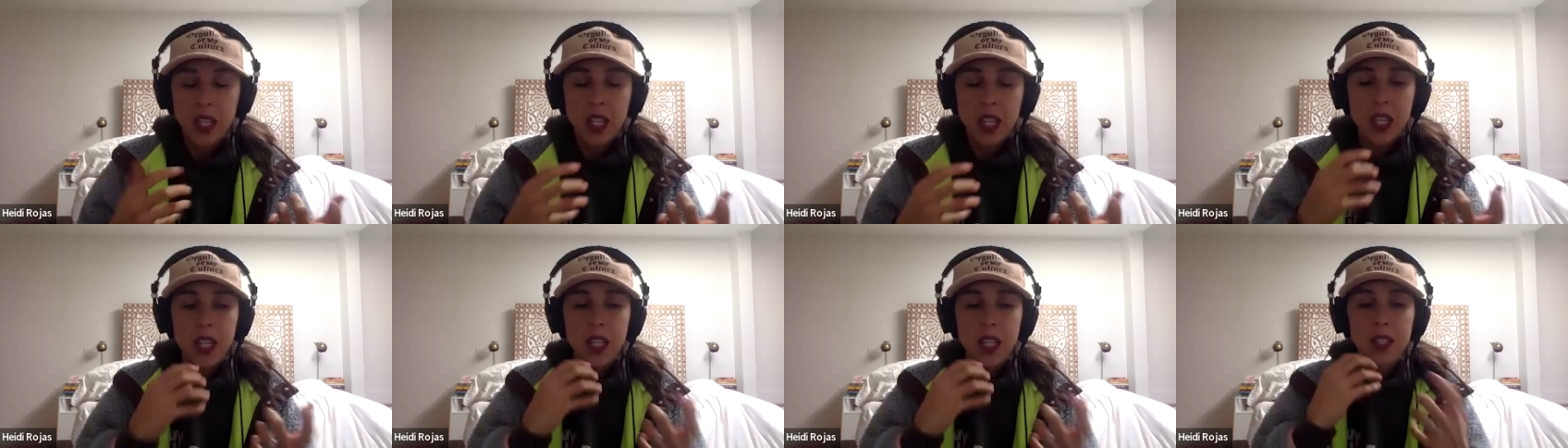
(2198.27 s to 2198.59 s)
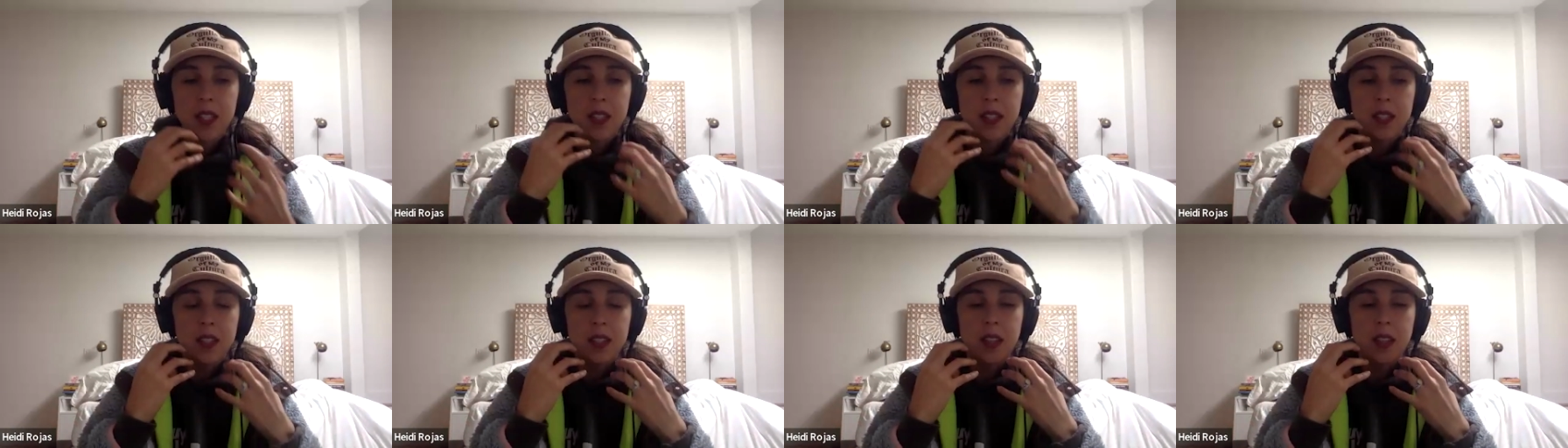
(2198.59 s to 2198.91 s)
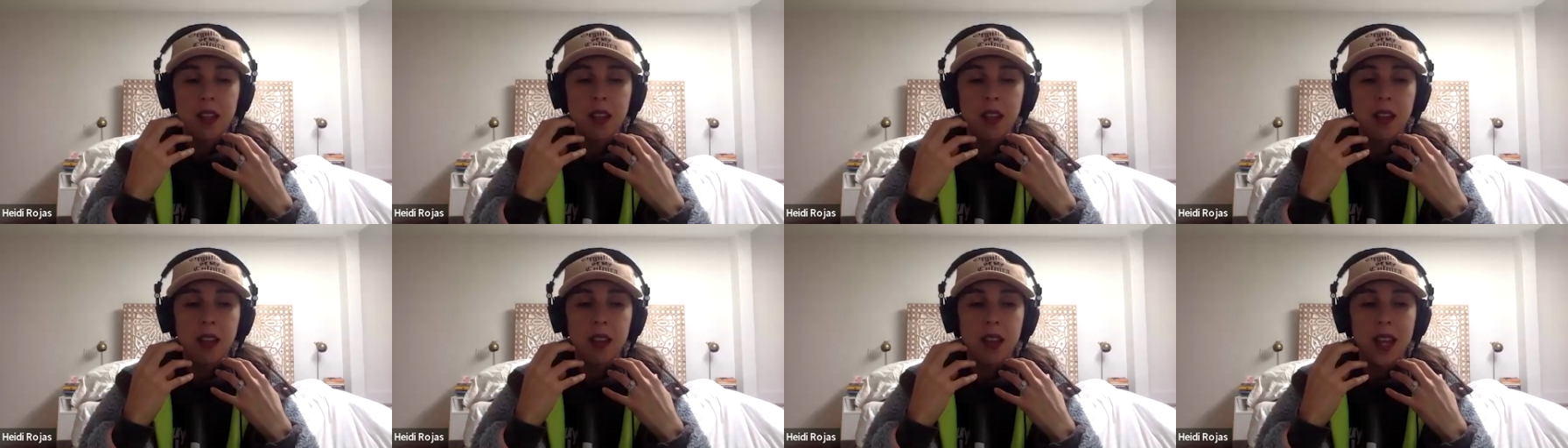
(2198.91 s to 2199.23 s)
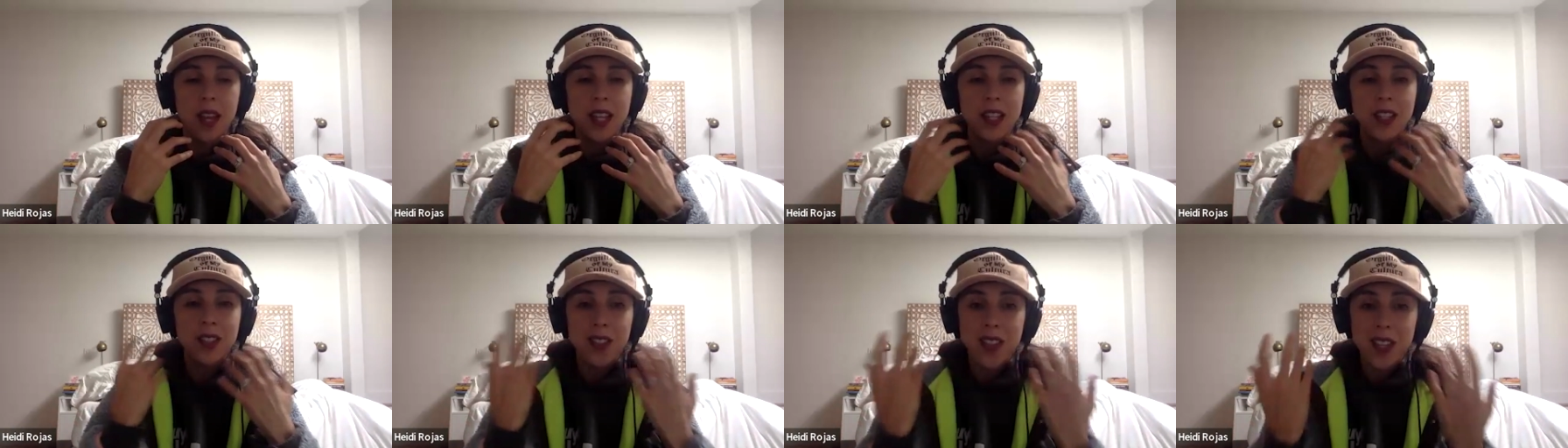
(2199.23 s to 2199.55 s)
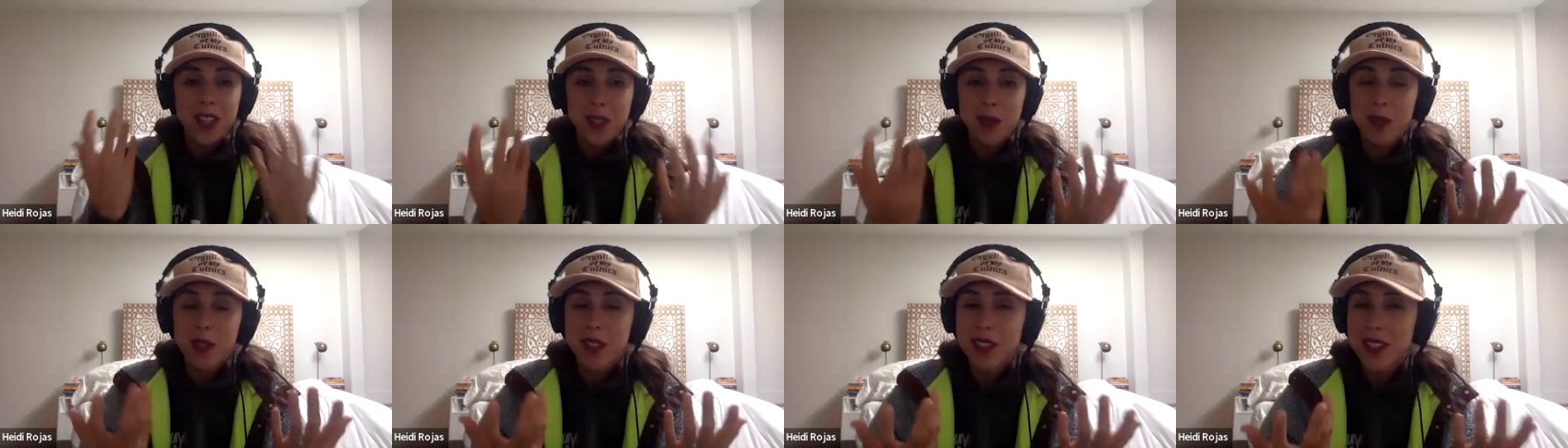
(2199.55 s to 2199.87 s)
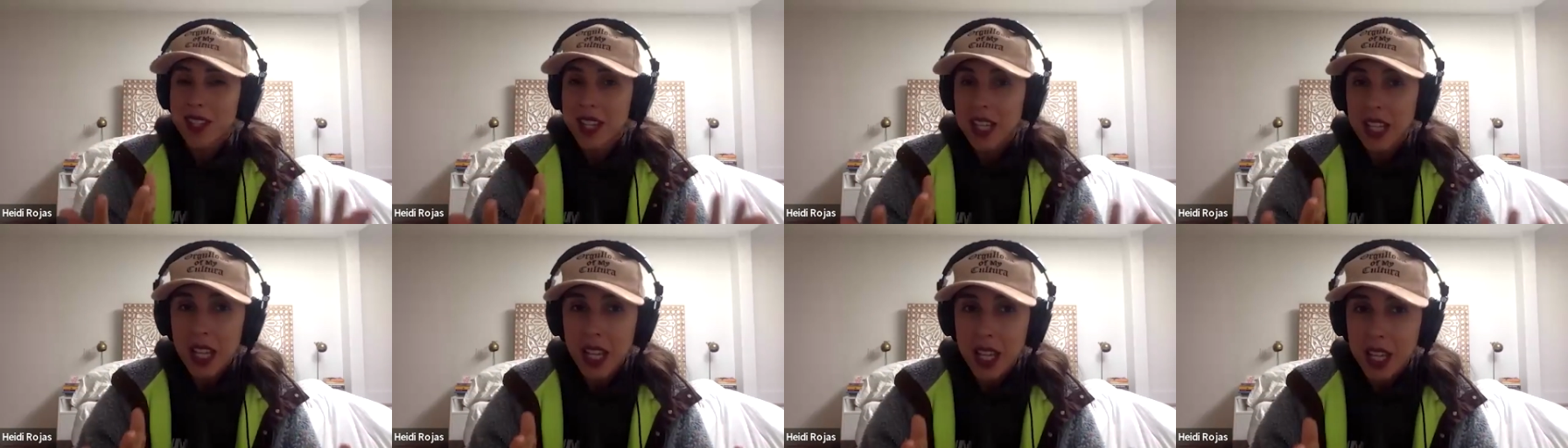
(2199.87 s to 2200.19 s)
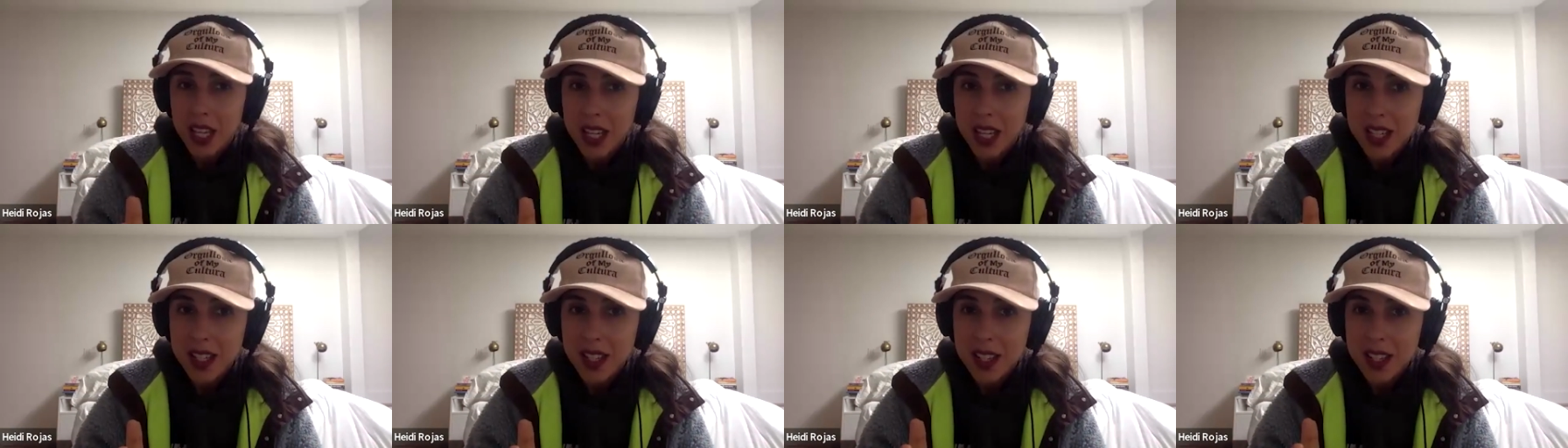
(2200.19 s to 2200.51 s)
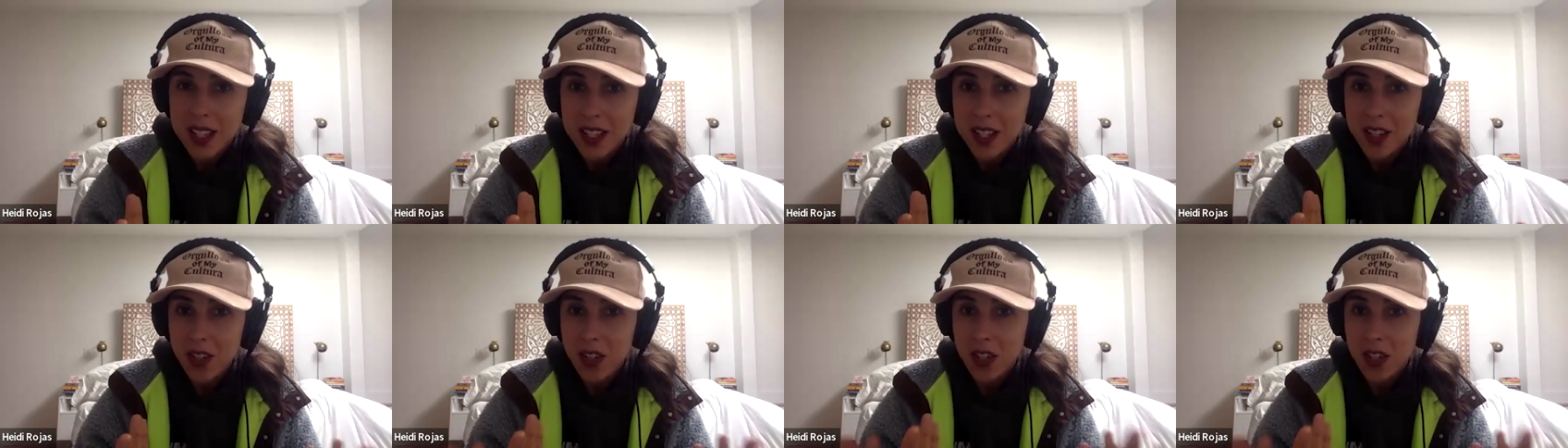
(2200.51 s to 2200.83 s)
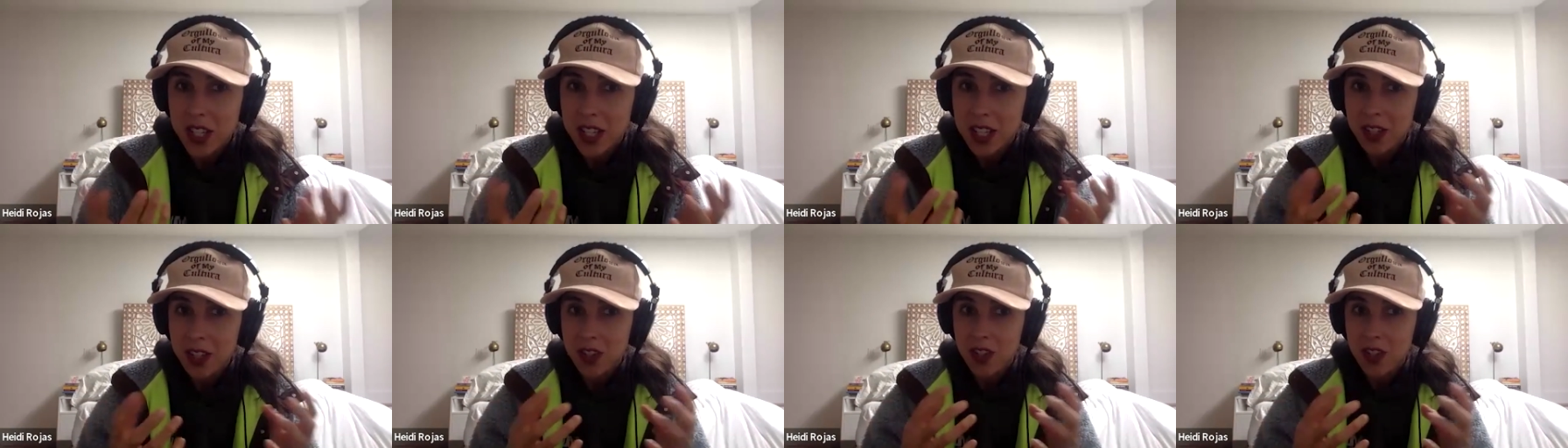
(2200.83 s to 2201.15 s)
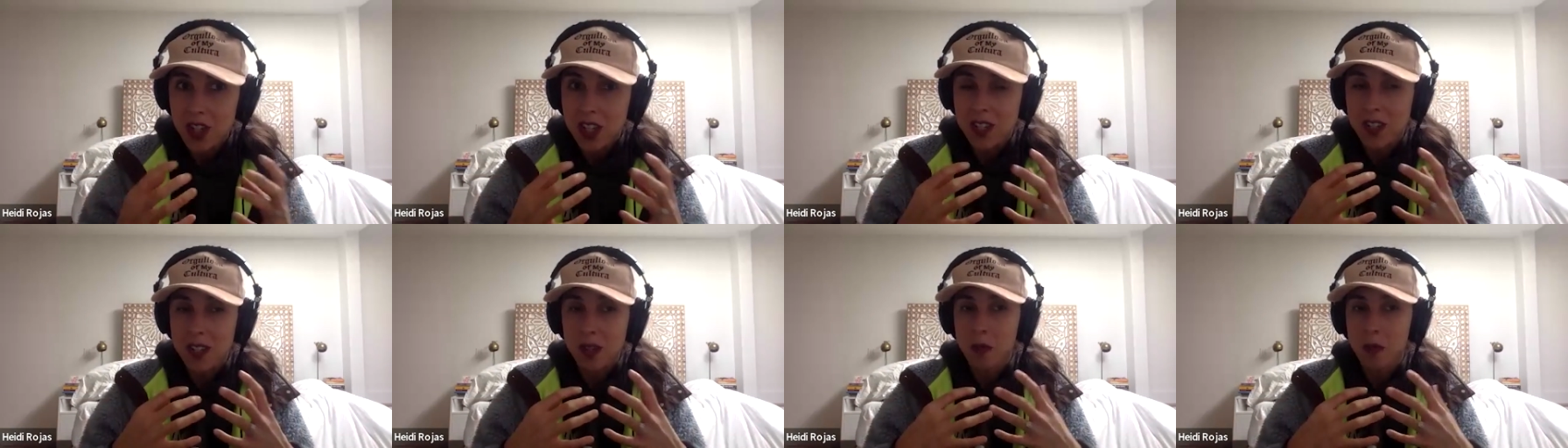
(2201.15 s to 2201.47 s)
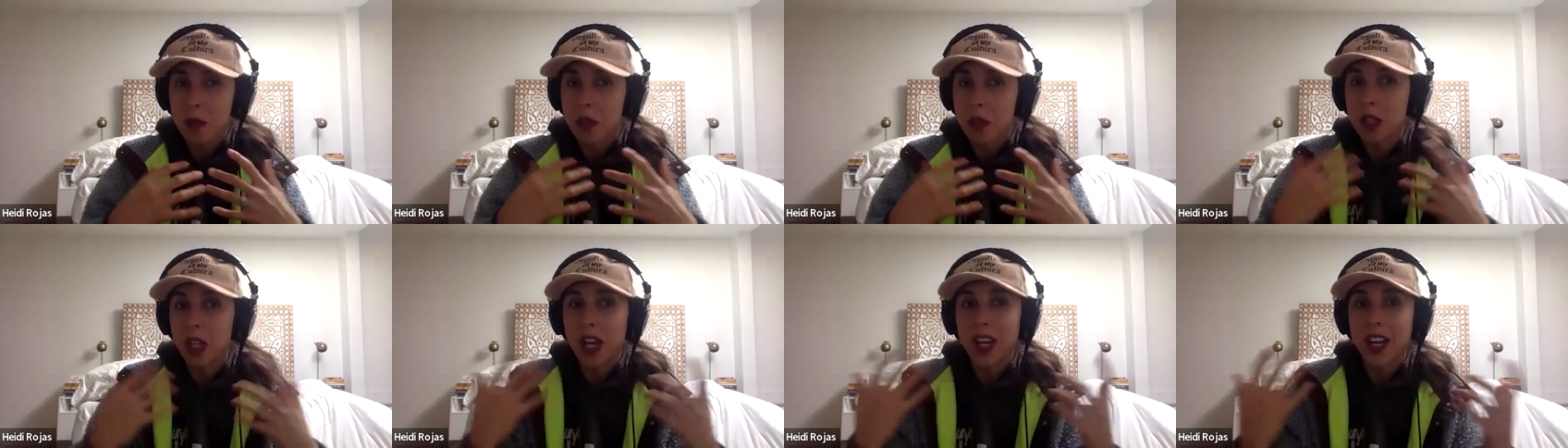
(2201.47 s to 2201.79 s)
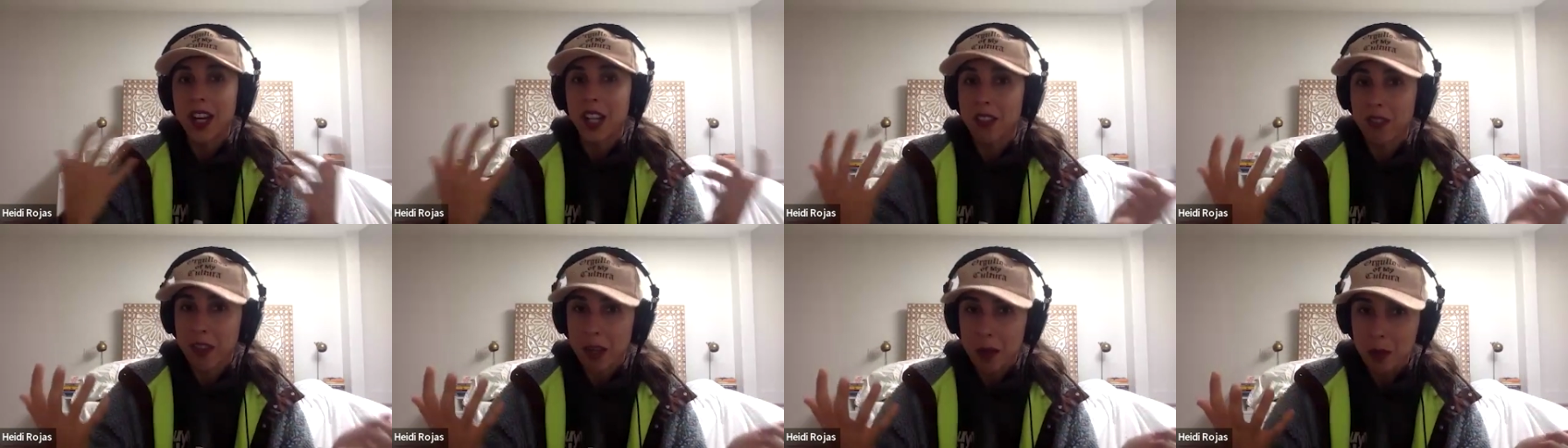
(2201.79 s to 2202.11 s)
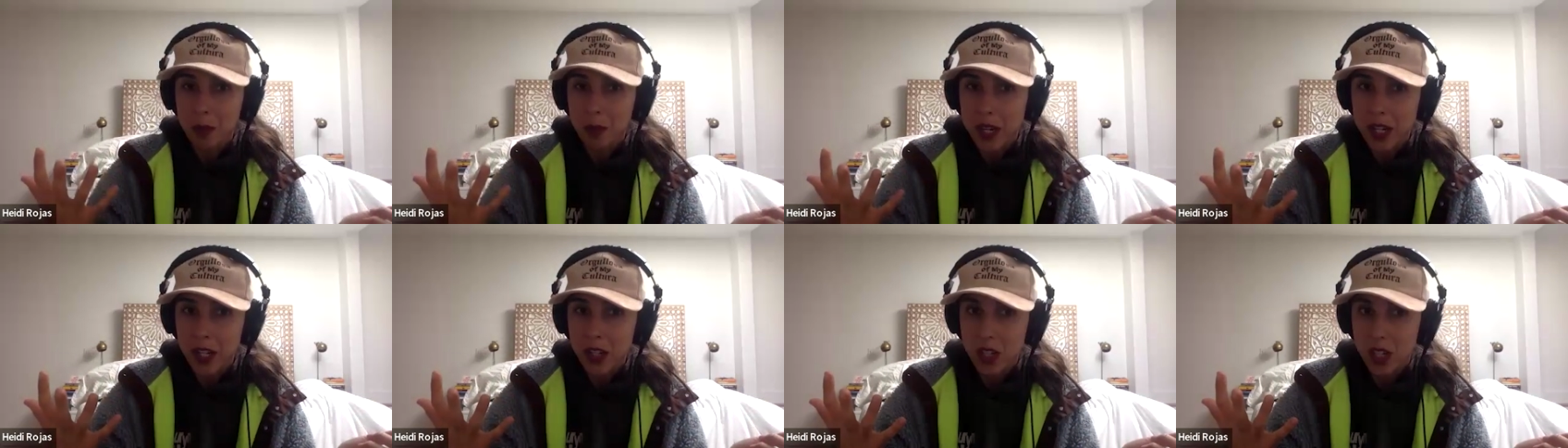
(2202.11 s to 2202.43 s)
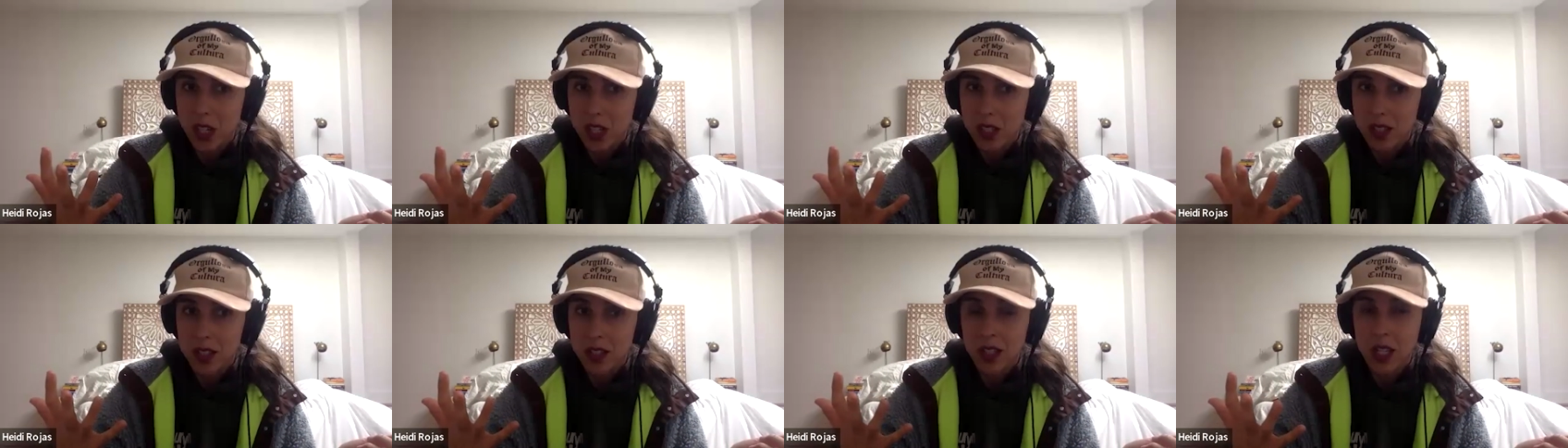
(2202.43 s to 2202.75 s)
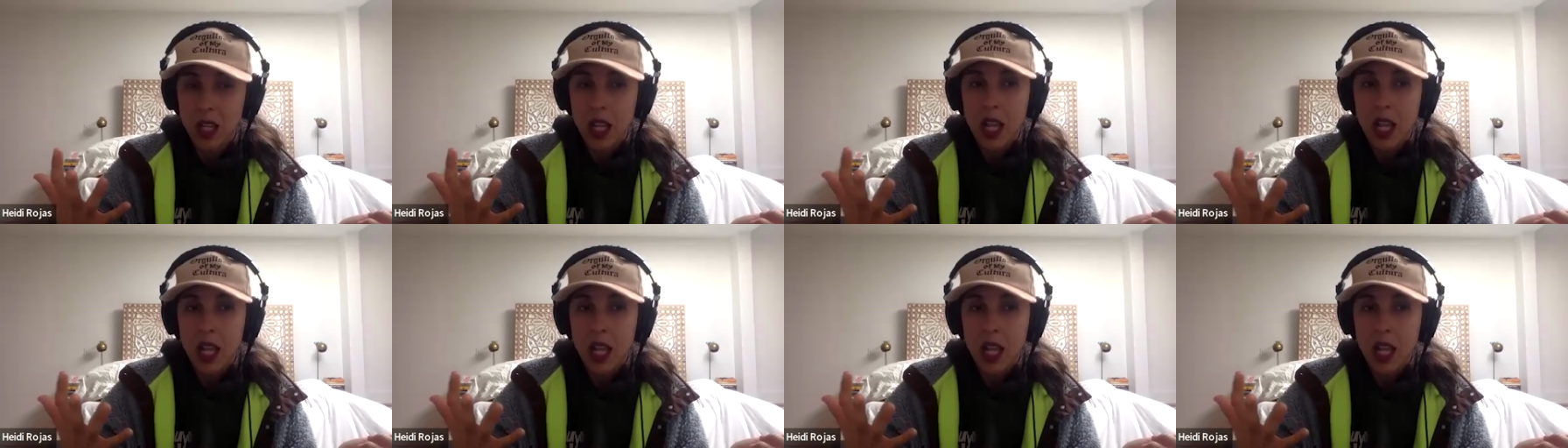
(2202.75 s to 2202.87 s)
It's, and so that's what singing is essentially, is just a melodic vibration.